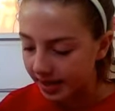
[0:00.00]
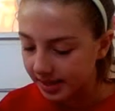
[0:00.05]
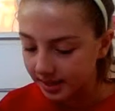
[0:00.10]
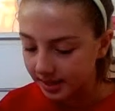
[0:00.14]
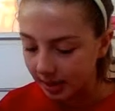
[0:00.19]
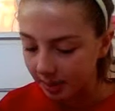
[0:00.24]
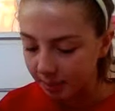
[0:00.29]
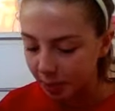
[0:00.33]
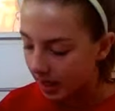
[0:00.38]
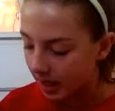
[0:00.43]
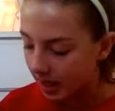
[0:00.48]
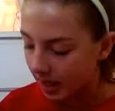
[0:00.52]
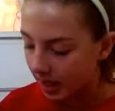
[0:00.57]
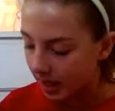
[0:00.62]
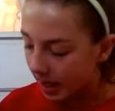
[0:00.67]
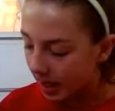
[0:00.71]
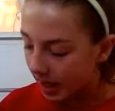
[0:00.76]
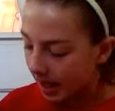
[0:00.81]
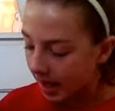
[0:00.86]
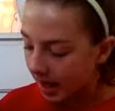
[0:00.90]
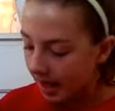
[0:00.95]
slippers
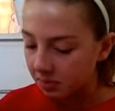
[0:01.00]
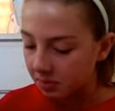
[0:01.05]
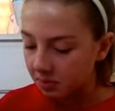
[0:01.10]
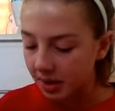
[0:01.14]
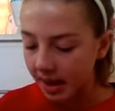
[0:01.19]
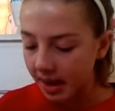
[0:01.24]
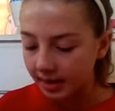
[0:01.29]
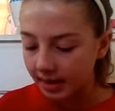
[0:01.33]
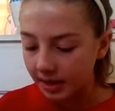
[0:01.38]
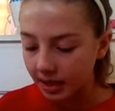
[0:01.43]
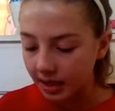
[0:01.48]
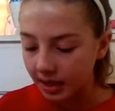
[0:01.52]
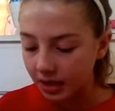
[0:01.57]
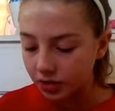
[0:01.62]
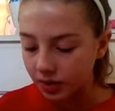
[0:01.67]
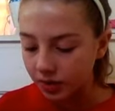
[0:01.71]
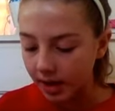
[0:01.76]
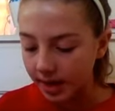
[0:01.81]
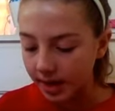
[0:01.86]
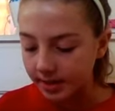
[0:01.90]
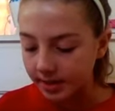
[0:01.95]
and ballet
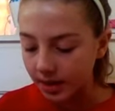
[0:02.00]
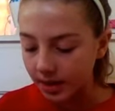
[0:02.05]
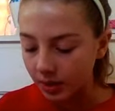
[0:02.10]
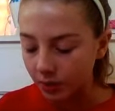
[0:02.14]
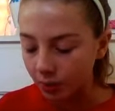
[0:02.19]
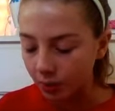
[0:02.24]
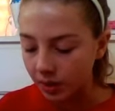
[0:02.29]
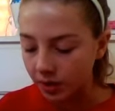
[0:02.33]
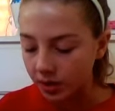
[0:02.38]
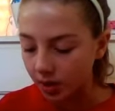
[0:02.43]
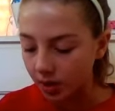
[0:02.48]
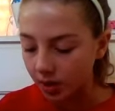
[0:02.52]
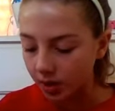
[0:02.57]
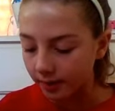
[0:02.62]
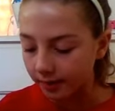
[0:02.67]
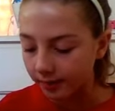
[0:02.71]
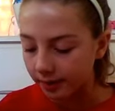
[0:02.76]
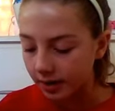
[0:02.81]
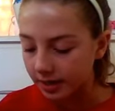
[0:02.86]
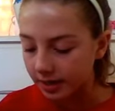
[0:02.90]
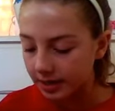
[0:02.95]
dress and went to her
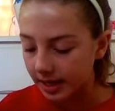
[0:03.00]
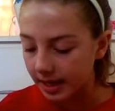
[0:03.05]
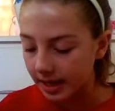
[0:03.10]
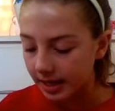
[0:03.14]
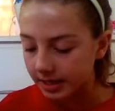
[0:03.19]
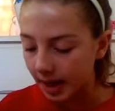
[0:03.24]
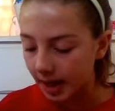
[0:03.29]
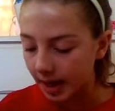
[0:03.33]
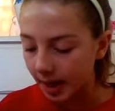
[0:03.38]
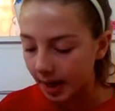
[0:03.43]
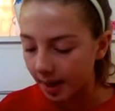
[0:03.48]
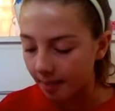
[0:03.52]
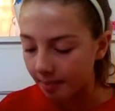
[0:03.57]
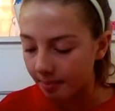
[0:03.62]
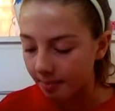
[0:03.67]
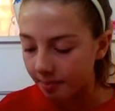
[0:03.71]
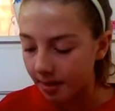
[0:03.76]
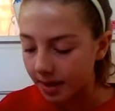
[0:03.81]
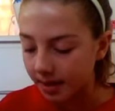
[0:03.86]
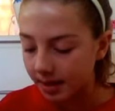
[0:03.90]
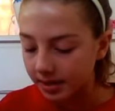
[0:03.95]
first lesson at
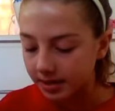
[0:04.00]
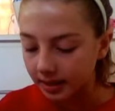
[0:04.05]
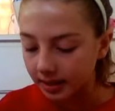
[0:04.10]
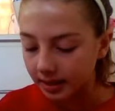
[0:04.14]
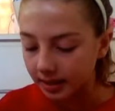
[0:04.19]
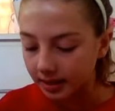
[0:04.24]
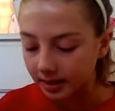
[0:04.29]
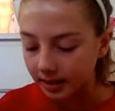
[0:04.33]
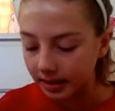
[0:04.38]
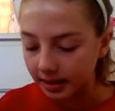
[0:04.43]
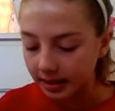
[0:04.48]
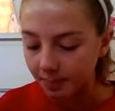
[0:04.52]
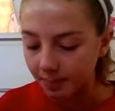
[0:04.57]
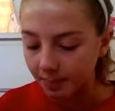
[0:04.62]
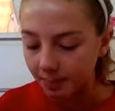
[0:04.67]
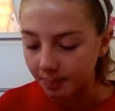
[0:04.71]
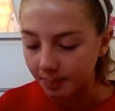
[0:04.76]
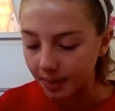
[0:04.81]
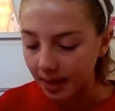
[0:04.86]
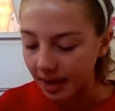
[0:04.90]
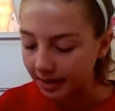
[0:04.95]
Miss Lily's
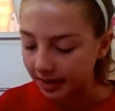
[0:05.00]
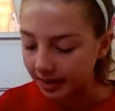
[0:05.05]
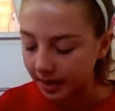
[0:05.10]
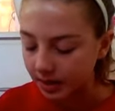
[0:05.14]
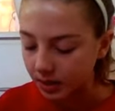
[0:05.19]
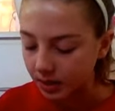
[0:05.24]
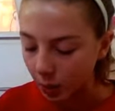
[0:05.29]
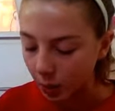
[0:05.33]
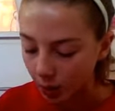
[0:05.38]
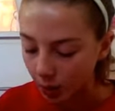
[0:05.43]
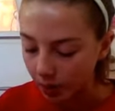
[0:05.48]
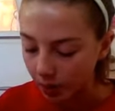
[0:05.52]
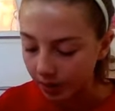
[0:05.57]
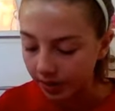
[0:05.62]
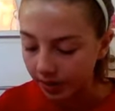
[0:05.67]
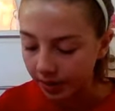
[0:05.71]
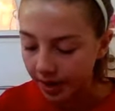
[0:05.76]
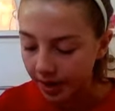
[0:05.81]
ballet school.